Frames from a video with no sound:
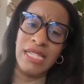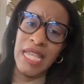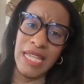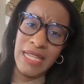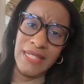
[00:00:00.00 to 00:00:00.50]

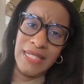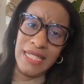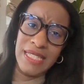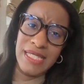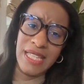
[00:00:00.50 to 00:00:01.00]
10 in
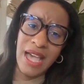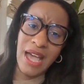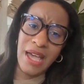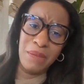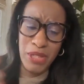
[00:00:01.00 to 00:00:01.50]
the
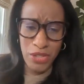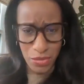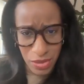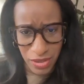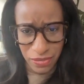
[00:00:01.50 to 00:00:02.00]
inside, but
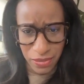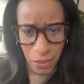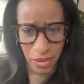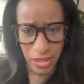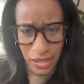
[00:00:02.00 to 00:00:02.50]
he's really
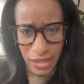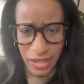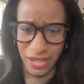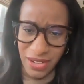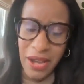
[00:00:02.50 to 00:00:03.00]

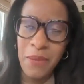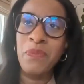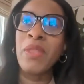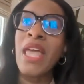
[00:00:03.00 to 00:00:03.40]
40 and all that.